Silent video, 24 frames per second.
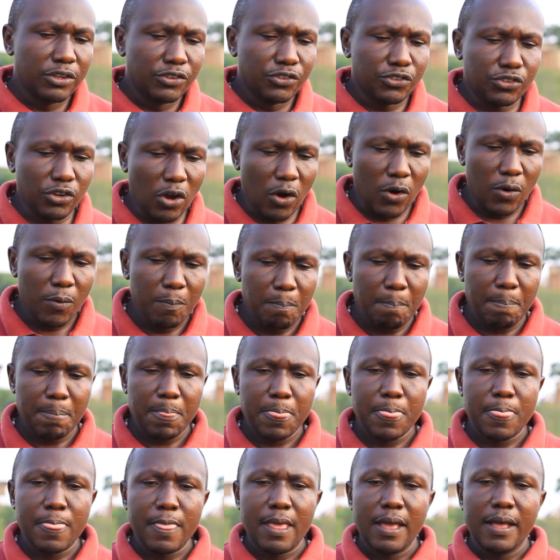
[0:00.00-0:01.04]
So
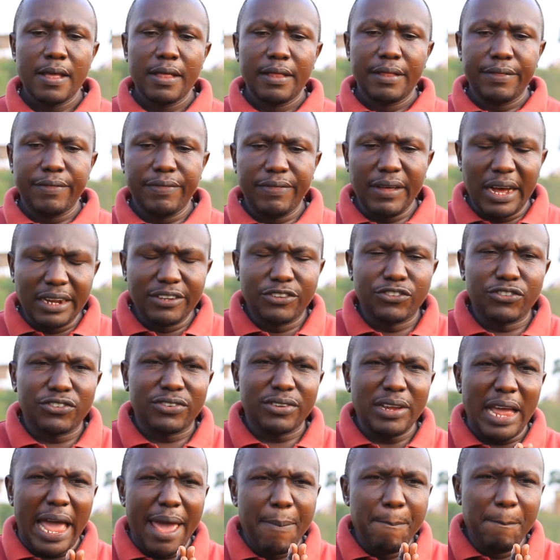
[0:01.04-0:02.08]

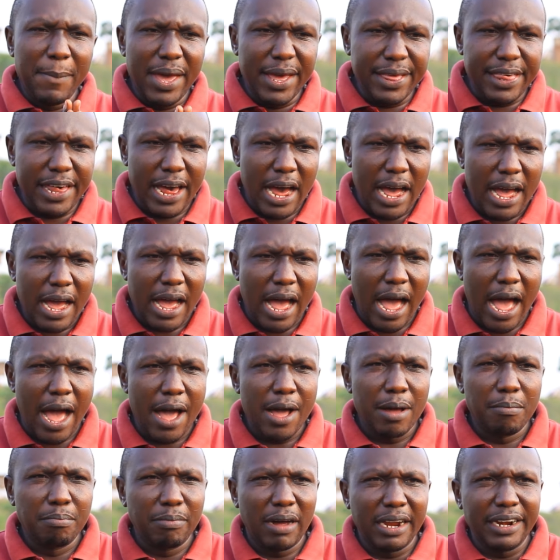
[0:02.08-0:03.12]
that's a major
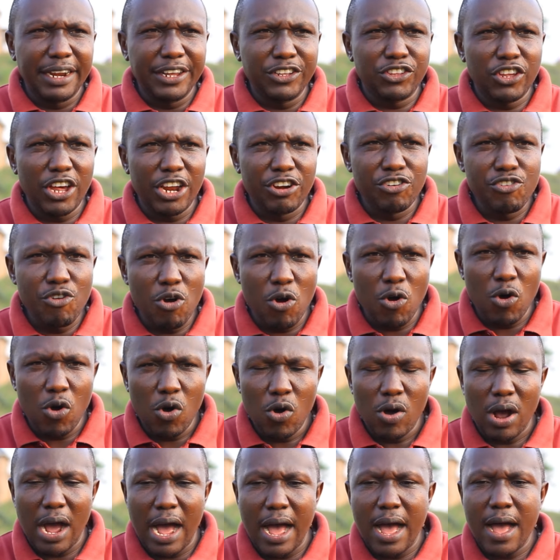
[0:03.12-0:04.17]
managerial
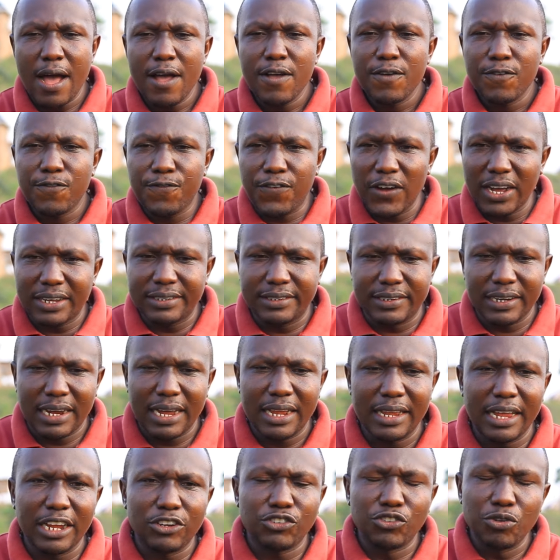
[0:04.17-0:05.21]

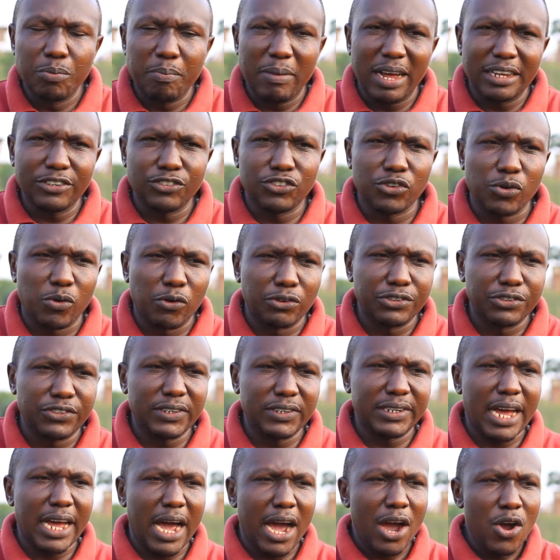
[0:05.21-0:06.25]
factor that you must
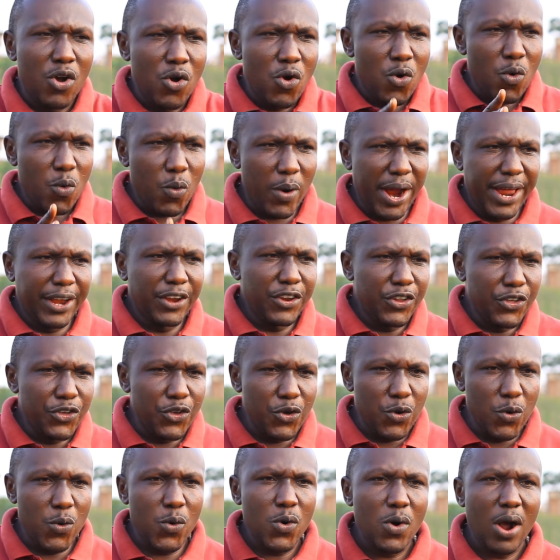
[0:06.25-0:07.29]
consider when
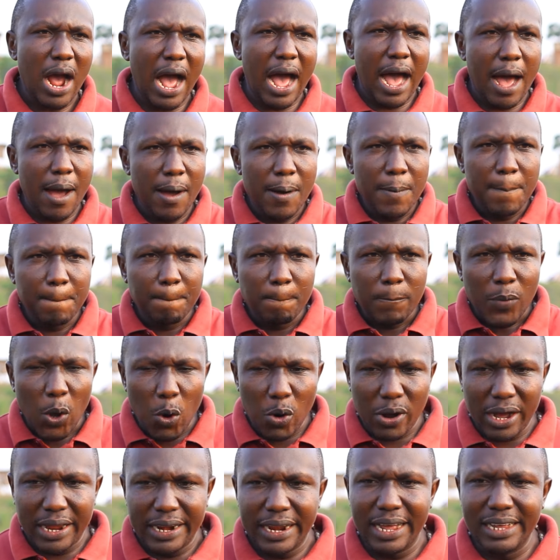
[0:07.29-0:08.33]
you are
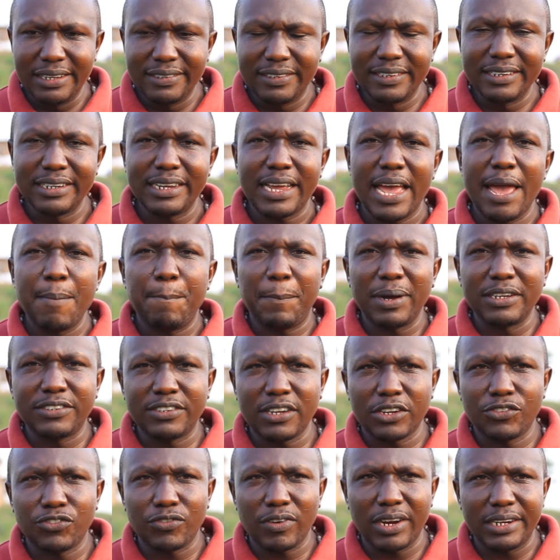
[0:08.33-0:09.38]
organizing a
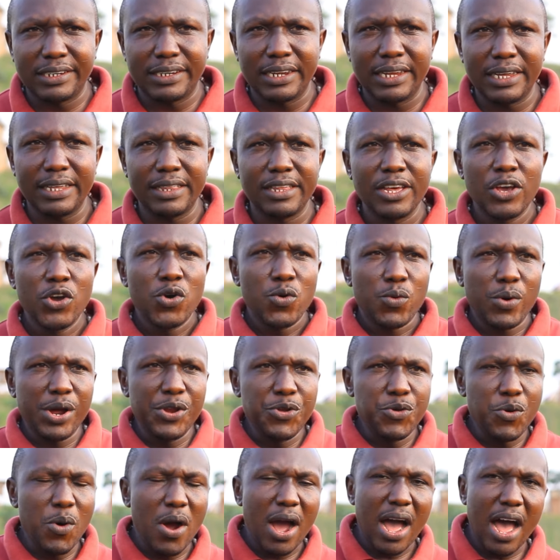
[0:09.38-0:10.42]
pasture strategy, when
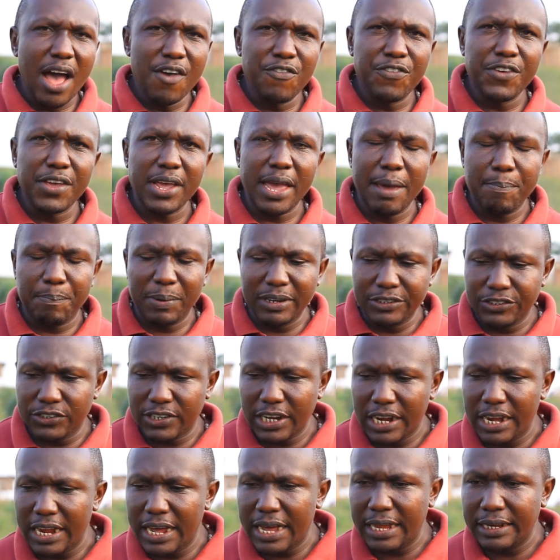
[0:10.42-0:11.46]
you are having a
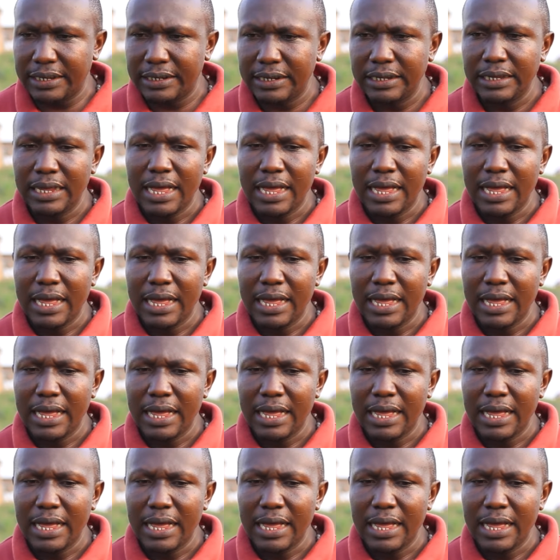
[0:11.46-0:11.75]
pasture land.